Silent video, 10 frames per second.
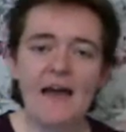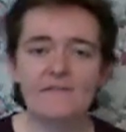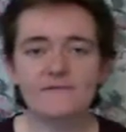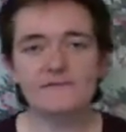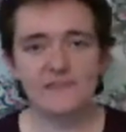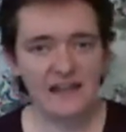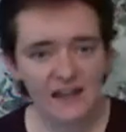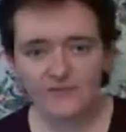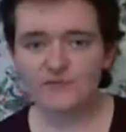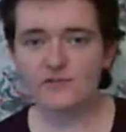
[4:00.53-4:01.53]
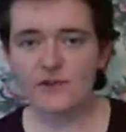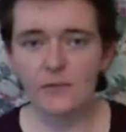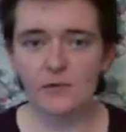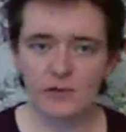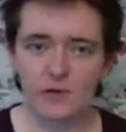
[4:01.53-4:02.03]
have enough
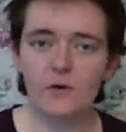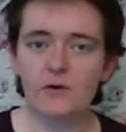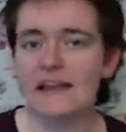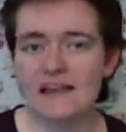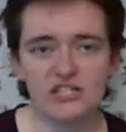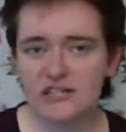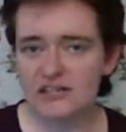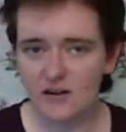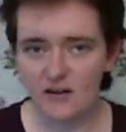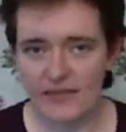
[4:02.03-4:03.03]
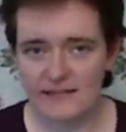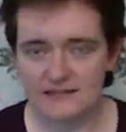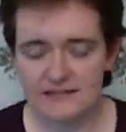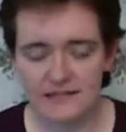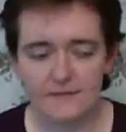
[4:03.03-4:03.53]
trouble with coordination and all that
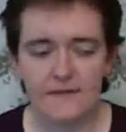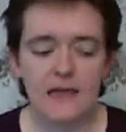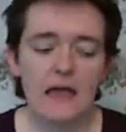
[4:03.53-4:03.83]
stuff,